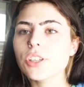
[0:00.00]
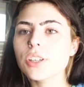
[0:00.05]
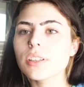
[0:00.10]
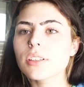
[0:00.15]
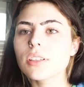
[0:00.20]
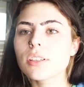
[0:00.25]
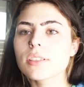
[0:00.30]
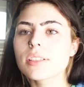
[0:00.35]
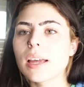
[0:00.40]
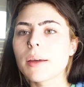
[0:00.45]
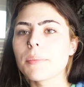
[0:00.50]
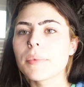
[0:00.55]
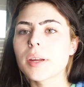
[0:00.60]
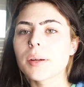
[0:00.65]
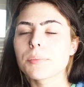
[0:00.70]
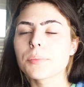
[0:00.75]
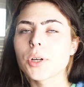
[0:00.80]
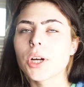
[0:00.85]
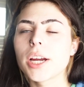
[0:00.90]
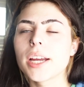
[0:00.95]
took a little ten
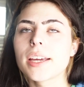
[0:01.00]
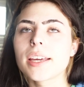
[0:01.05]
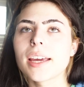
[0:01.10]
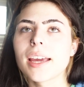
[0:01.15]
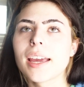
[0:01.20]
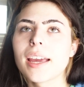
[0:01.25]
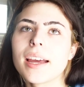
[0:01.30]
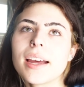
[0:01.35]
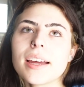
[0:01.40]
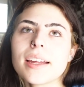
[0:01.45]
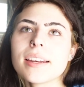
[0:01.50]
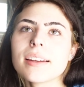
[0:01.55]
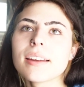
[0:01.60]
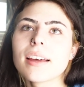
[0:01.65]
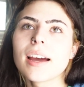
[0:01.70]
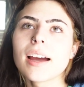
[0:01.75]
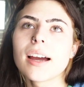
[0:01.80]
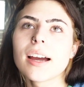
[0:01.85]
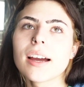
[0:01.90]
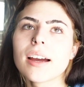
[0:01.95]
minute break and
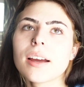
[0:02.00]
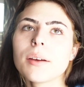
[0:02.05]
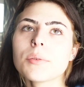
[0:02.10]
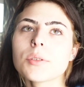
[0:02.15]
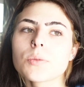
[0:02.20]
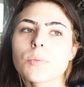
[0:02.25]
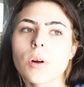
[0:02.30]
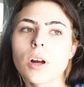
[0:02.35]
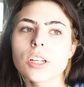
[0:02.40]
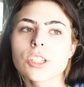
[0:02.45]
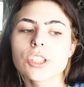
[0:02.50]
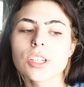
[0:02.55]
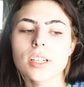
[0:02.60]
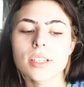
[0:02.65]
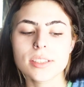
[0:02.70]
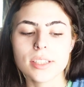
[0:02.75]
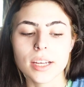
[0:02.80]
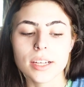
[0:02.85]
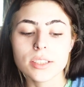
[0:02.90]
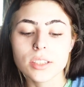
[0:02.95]
I was watching
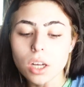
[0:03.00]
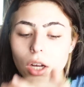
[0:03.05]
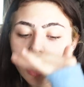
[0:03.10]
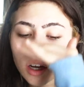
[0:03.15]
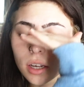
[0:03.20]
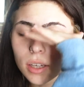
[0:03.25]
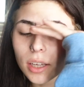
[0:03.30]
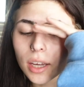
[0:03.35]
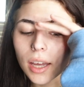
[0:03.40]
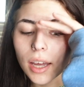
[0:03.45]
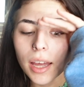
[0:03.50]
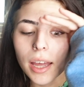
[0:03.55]
TikTok,